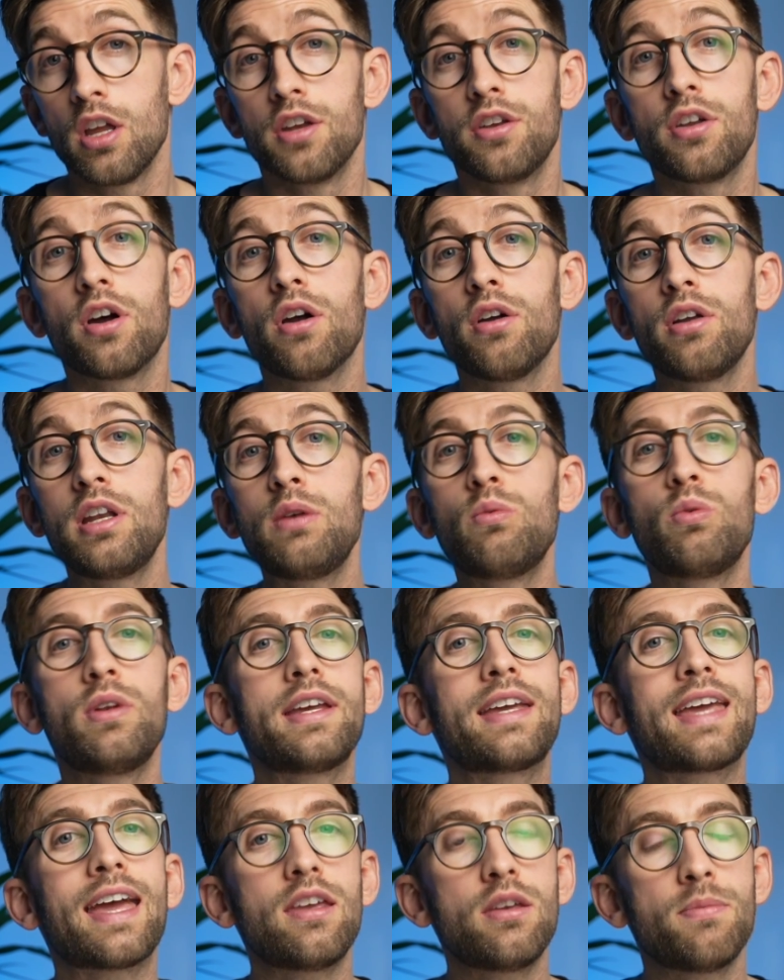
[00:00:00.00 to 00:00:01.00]
Not only will
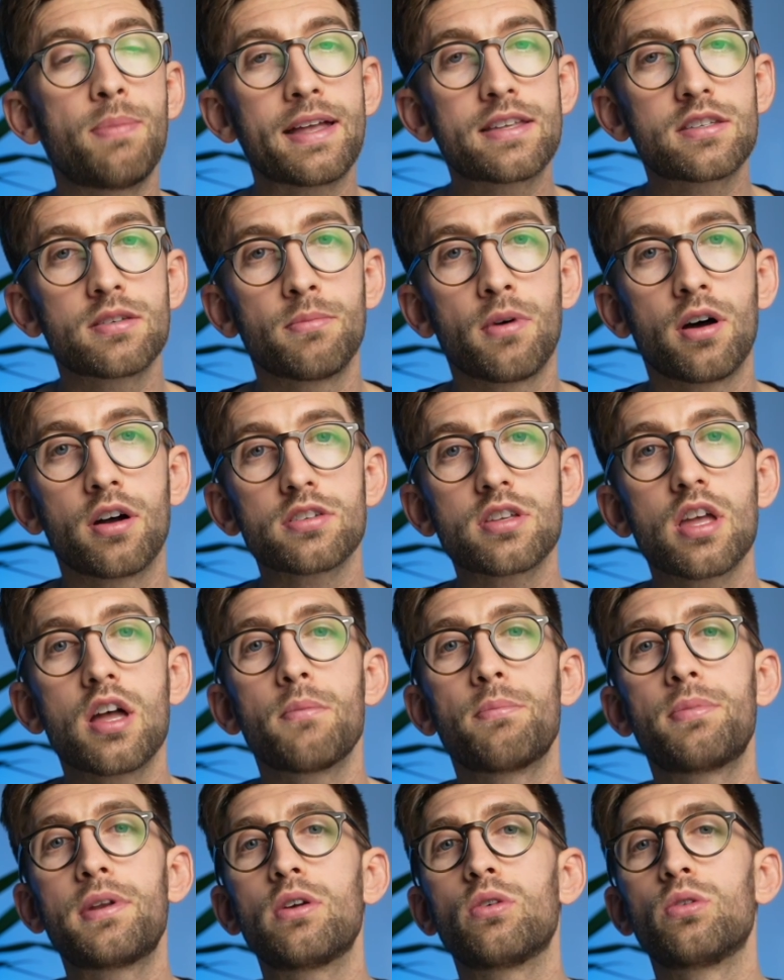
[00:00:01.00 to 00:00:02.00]
it get you better marks,
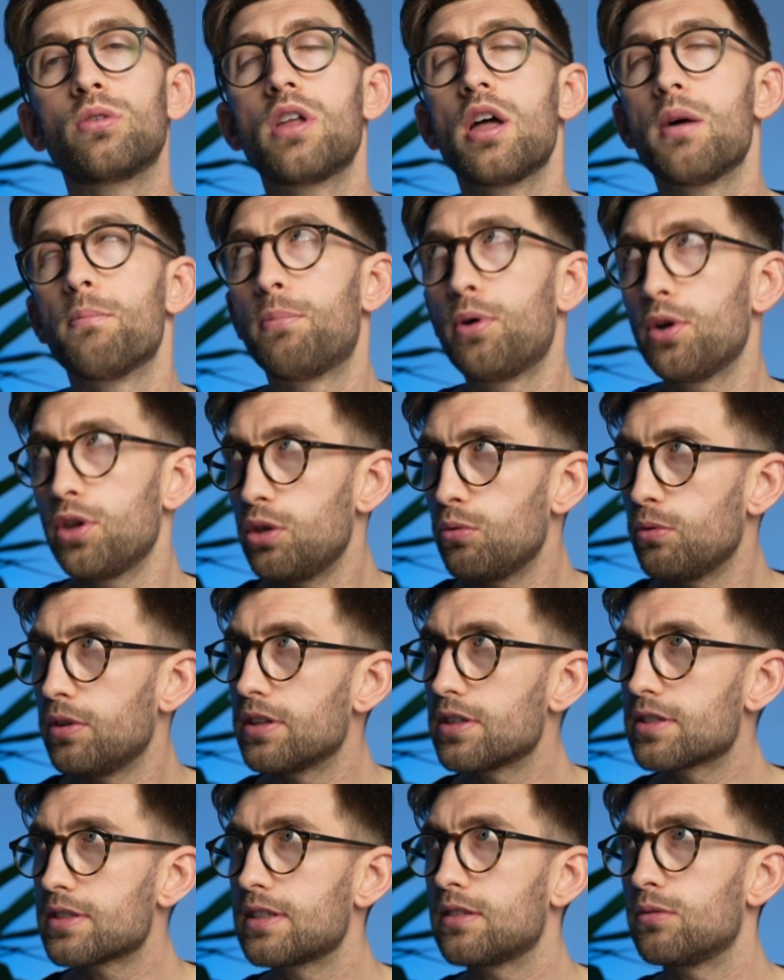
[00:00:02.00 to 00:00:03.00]
but it will put you in
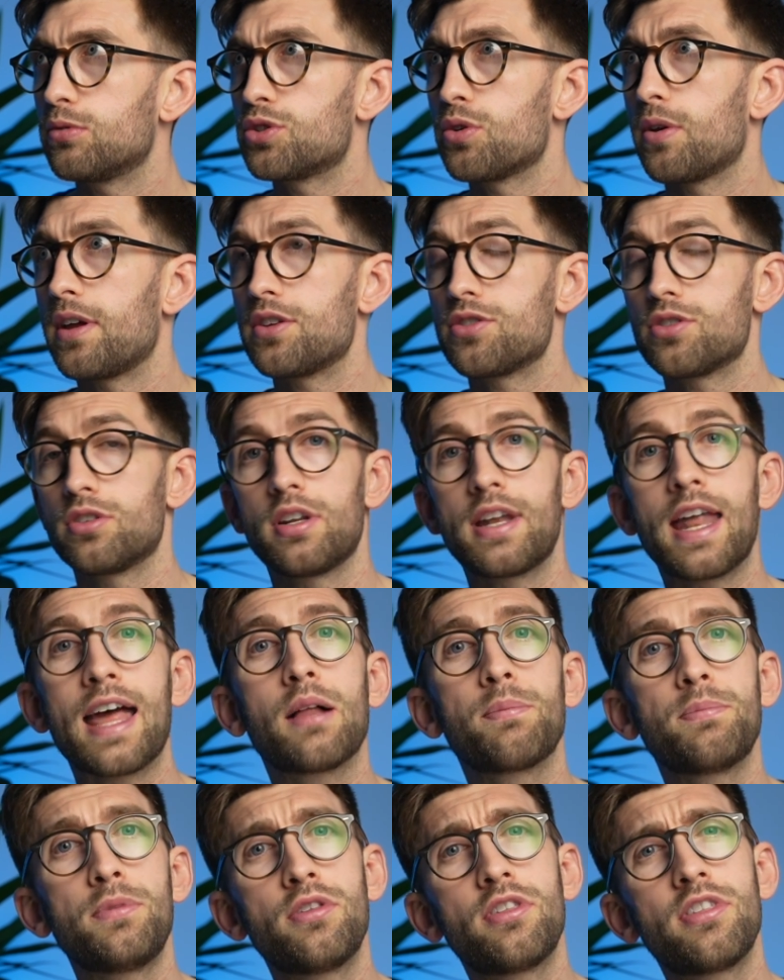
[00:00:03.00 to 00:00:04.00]
the situation and
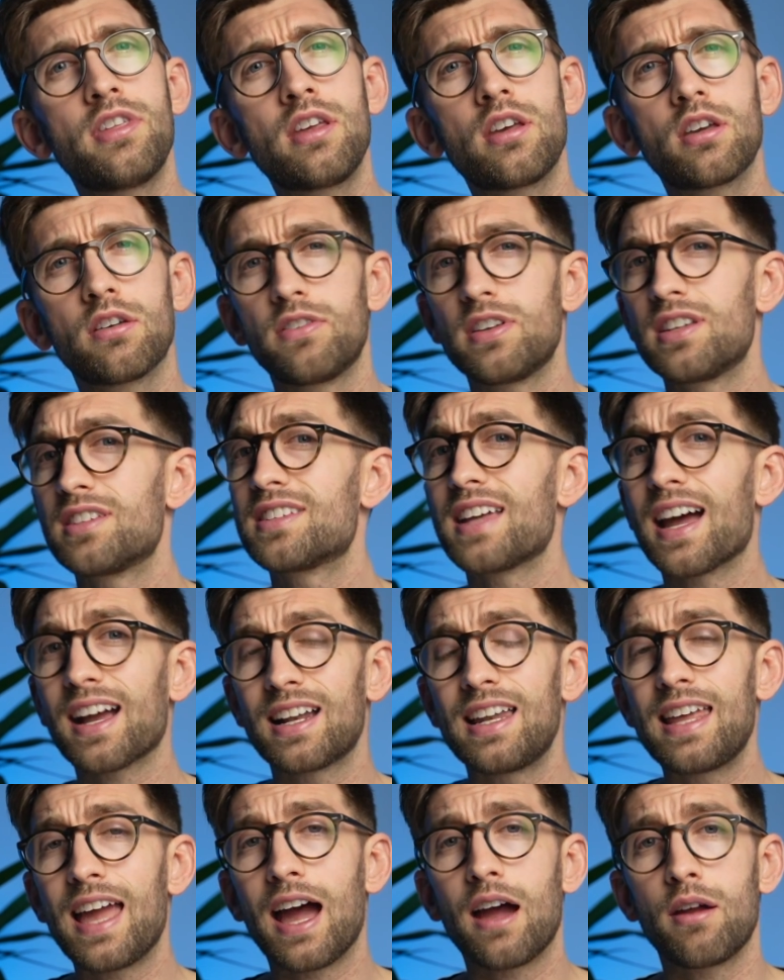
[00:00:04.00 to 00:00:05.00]
help you think of
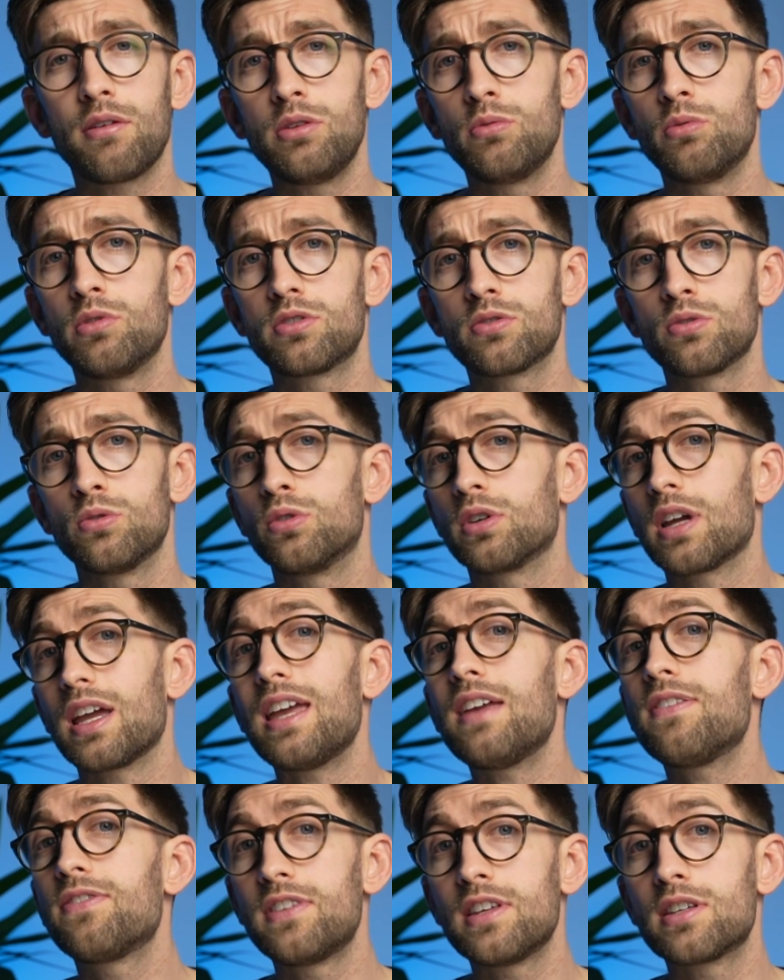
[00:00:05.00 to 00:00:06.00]
exactly how you would talk
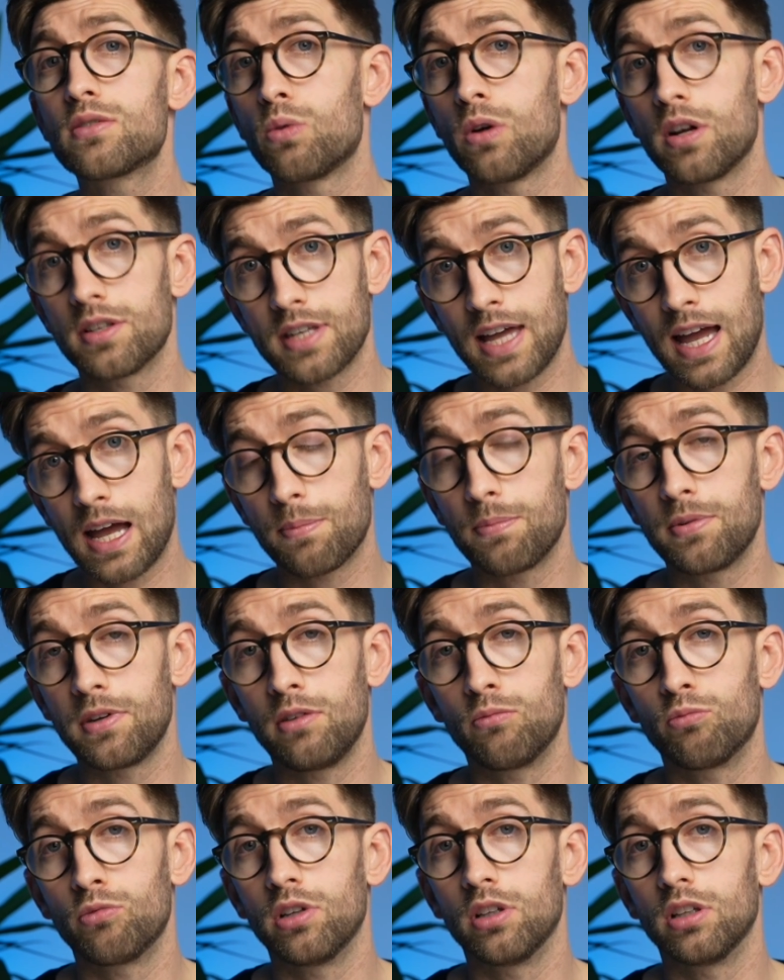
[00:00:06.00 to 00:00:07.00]
if this were to happen
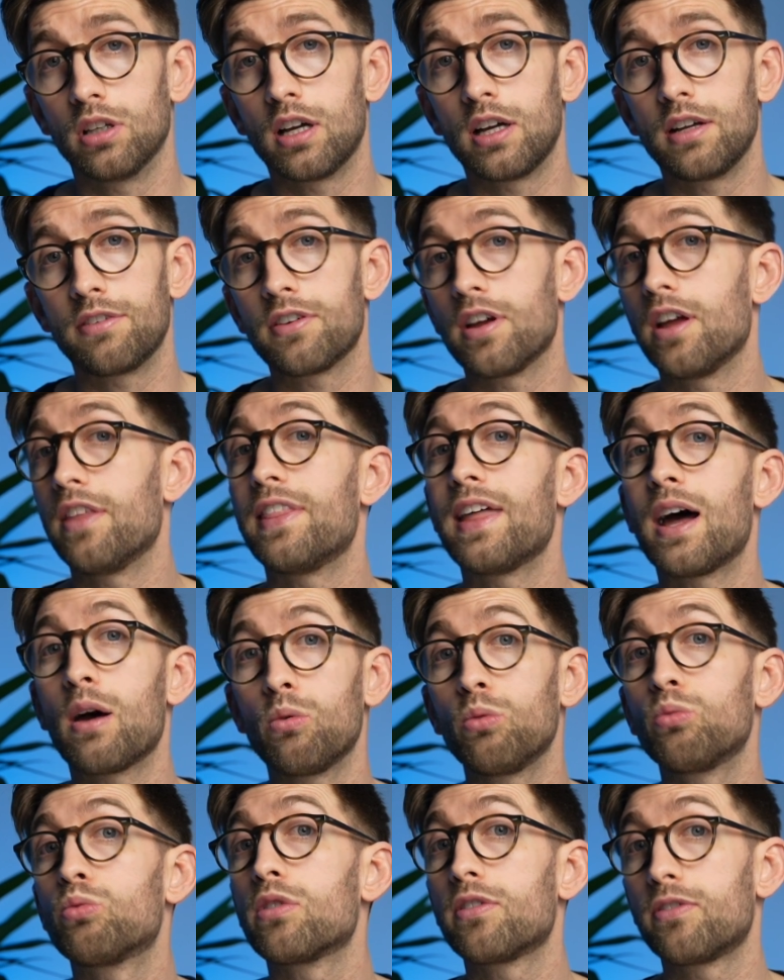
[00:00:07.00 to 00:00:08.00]
in real life, and that
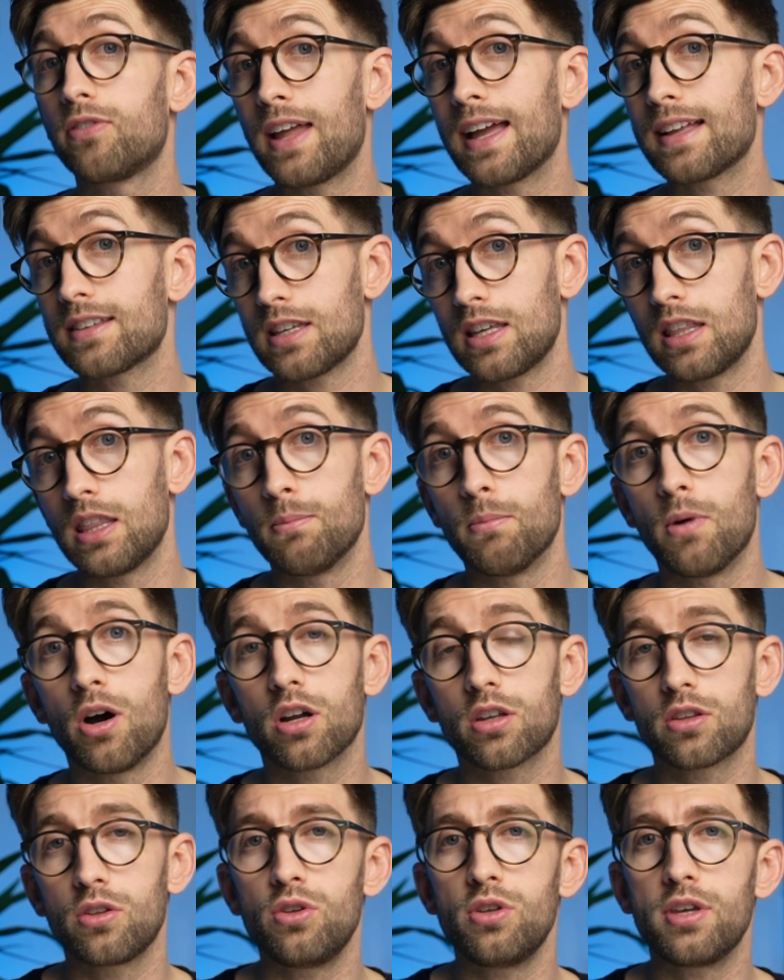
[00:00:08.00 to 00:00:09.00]
will reflect in the
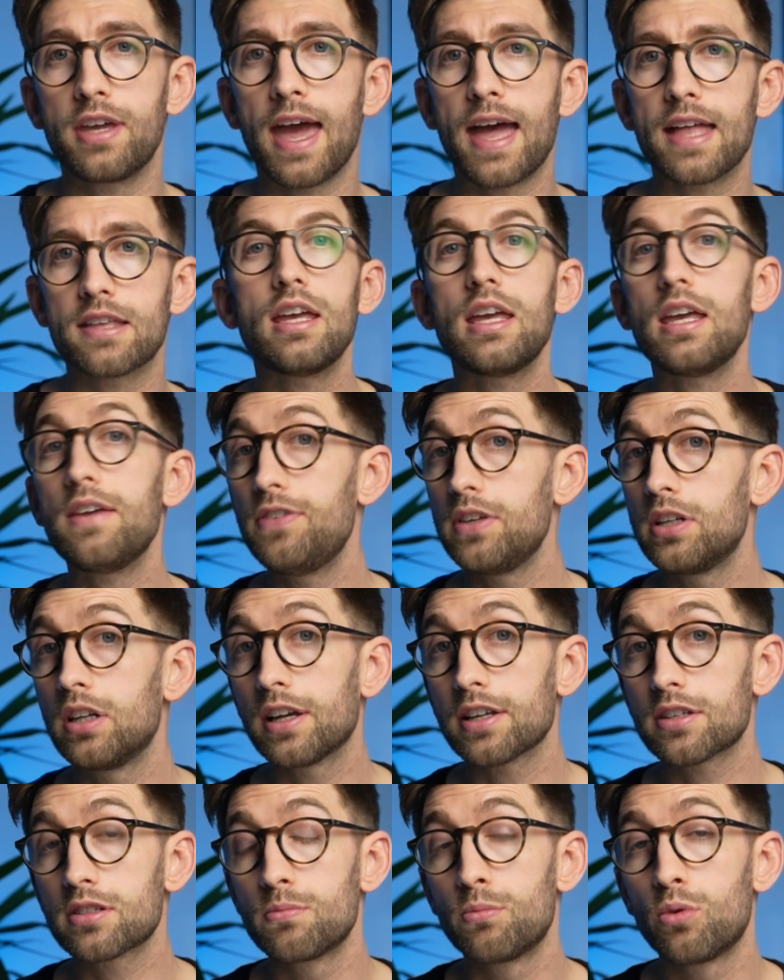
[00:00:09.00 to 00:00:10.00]
mark that you get. If you'd
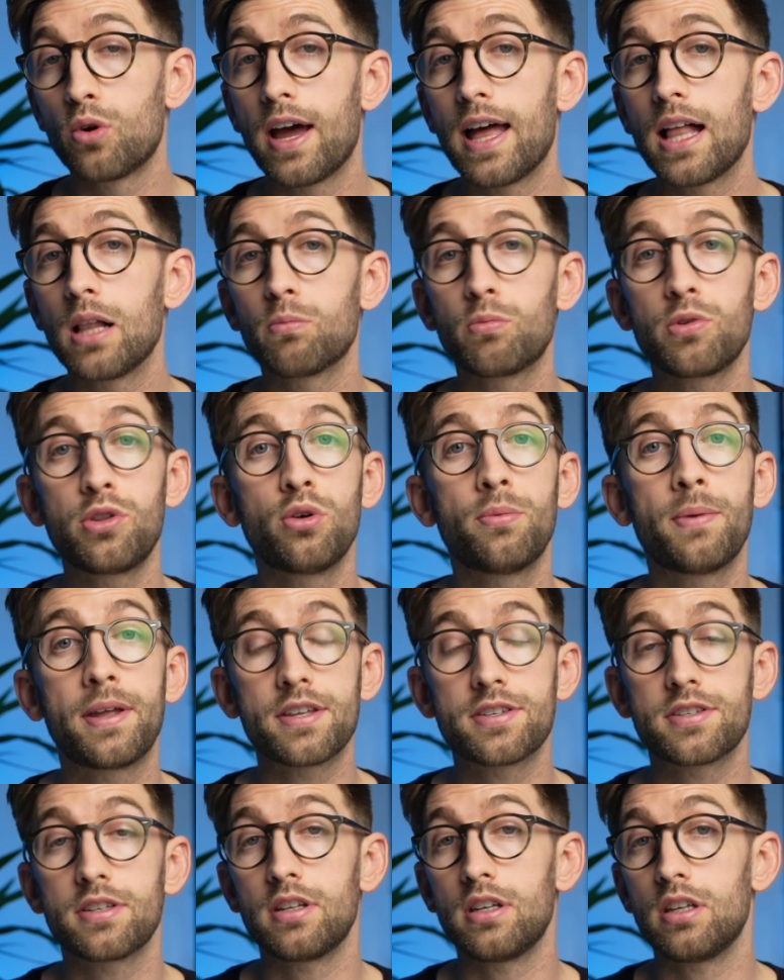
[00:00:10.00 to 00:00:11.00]
like some more help with your
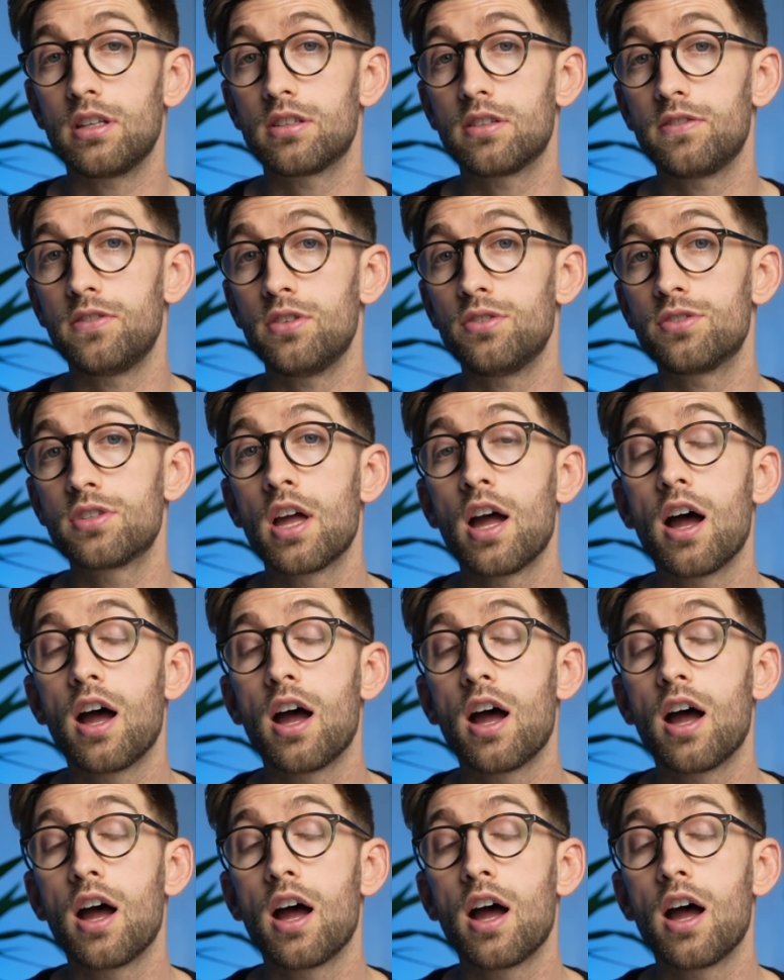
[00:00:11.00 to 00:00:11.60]
medicine interviews,